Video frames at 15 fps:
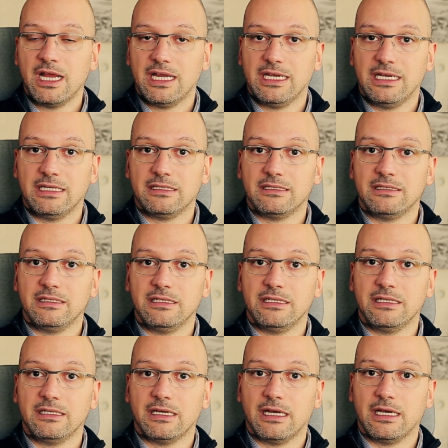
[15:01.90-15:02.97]
in
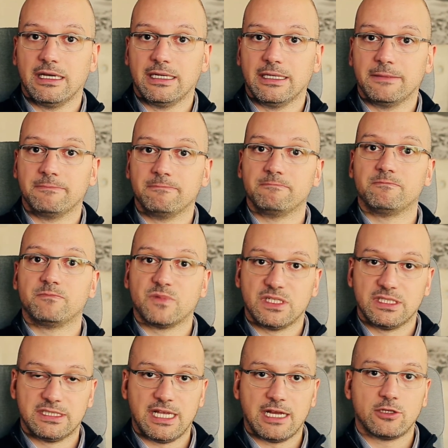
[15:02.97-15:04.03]
the
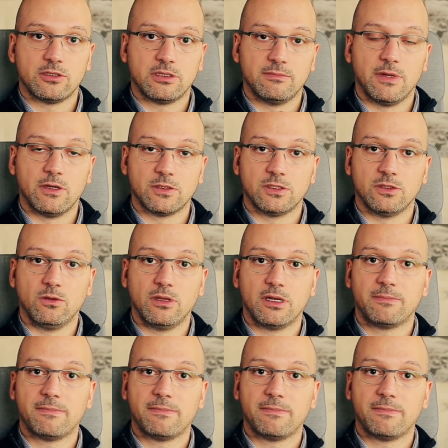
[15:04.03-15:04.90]
section about solar